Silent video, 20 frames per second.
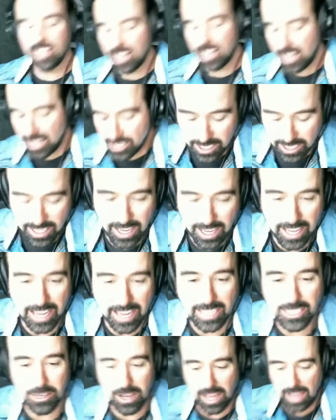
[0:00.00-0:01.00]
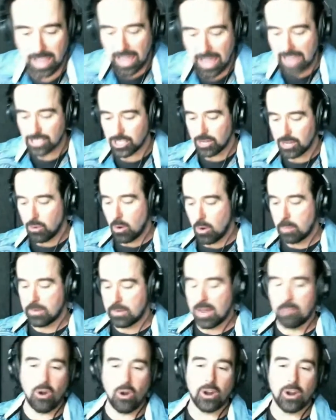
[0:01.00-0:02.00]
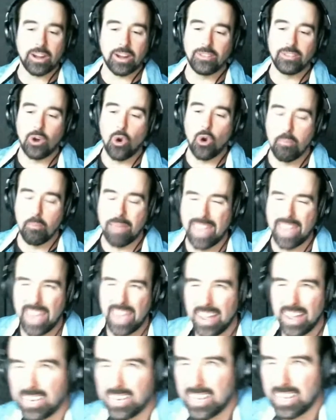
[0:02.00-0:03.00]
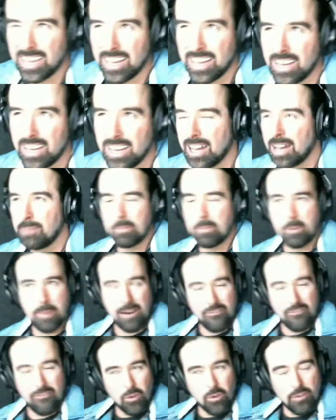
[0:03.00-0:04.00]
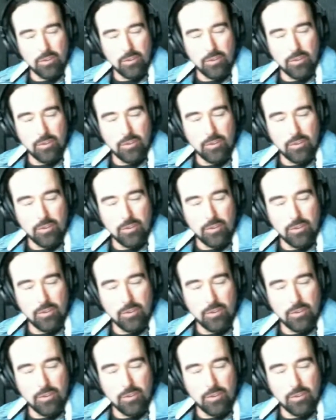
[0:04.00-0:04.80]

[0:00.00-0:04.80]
actually, I actually warmed up Mark and the whole band maybe about 4 or 5 years ago.